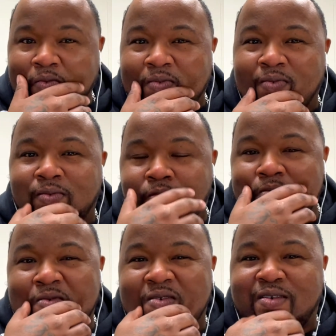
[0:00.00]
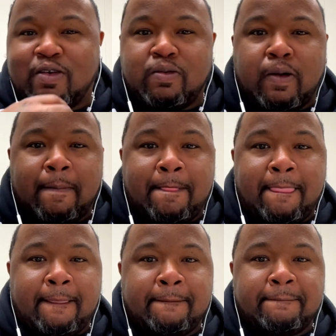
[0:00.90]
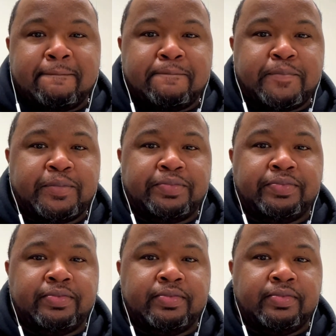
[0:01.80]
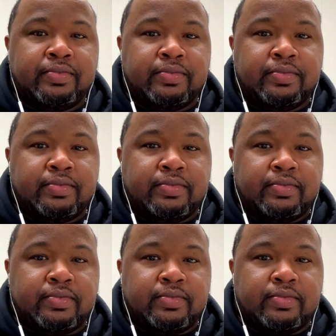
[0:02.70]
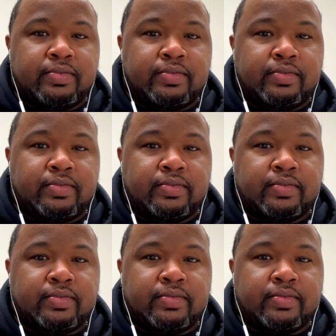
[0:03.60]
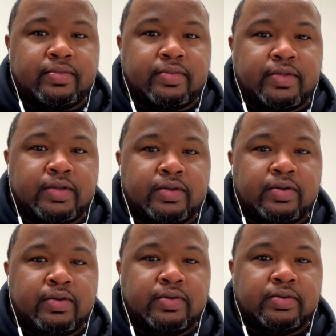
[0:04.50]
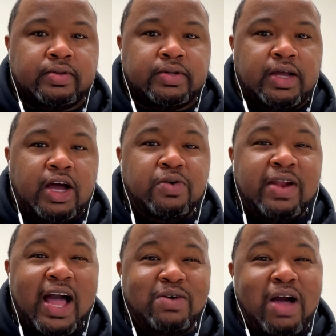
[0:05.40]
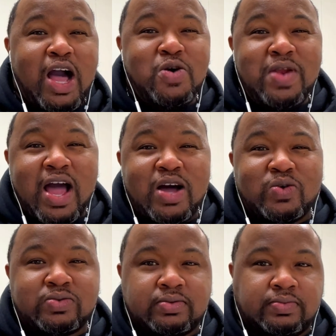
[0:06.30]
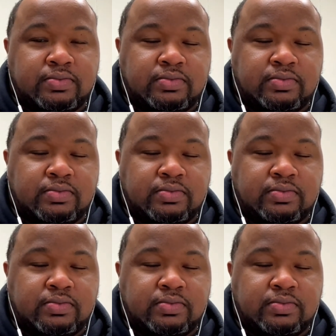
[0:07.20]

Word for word: And where'd you find this ugly lamp? Hold on, uh, uh, don't go there. Hold, hold, Mama hold gave on. me this ugly lamp.